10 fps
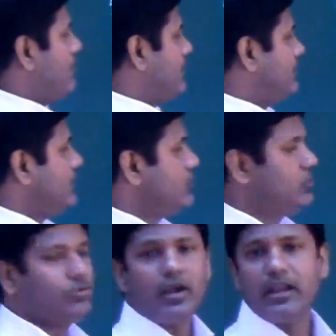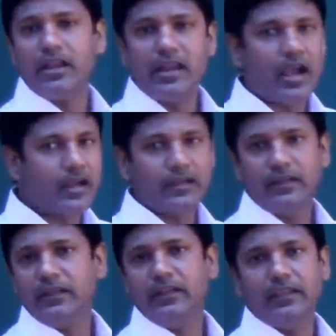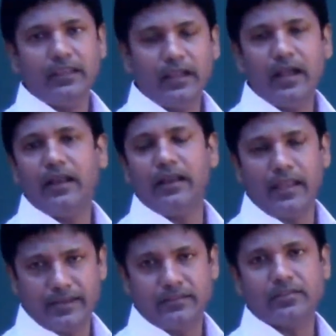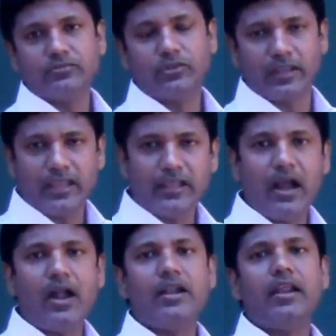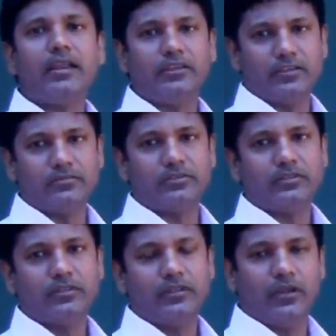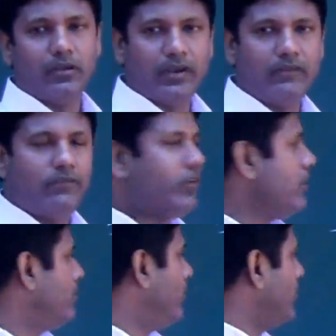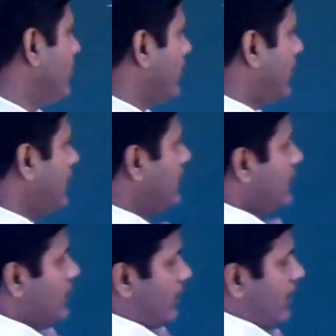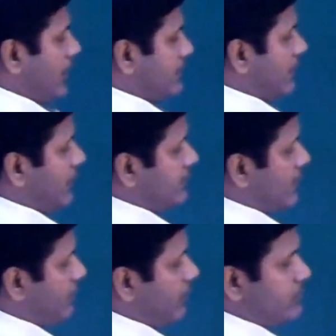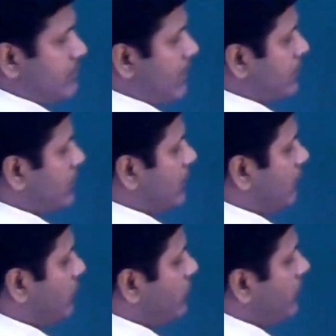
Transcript: makes these two are not like terms. Okay, they're unlike terms. All right, very important. Okay, all right, let's say for example Mr. Mac to give you